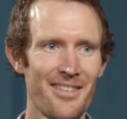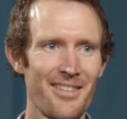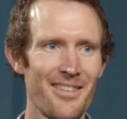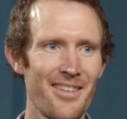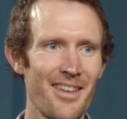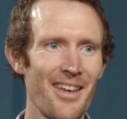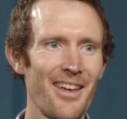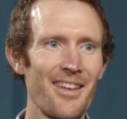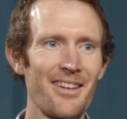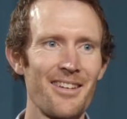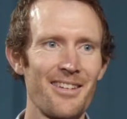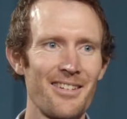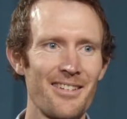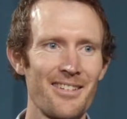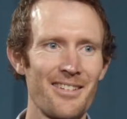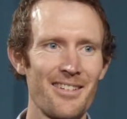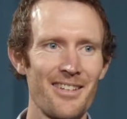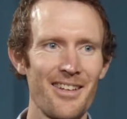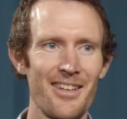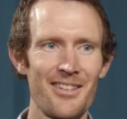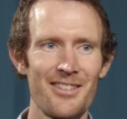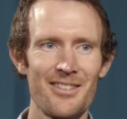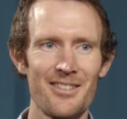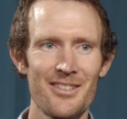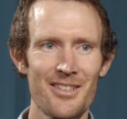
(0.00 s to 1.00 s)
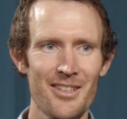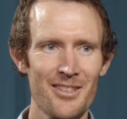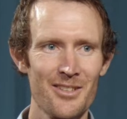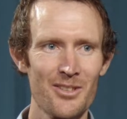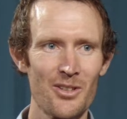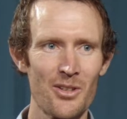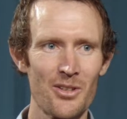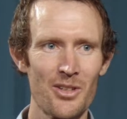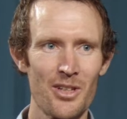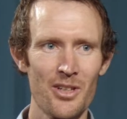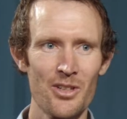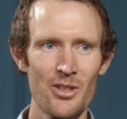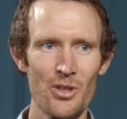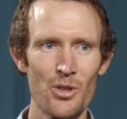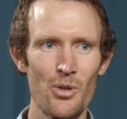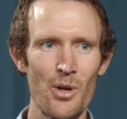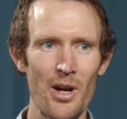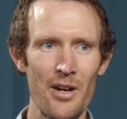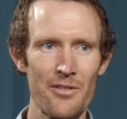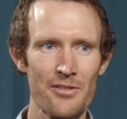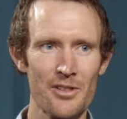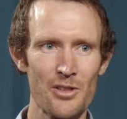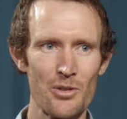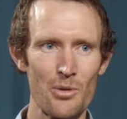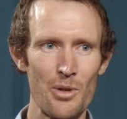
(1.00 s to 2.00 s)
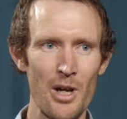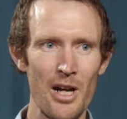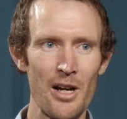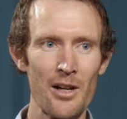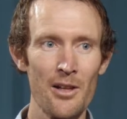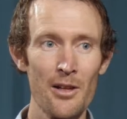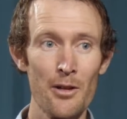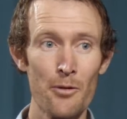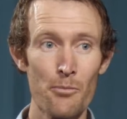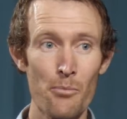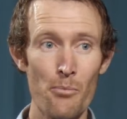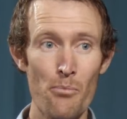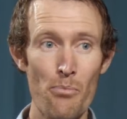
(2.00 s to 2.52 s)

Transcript: and it's just not an issue after a while.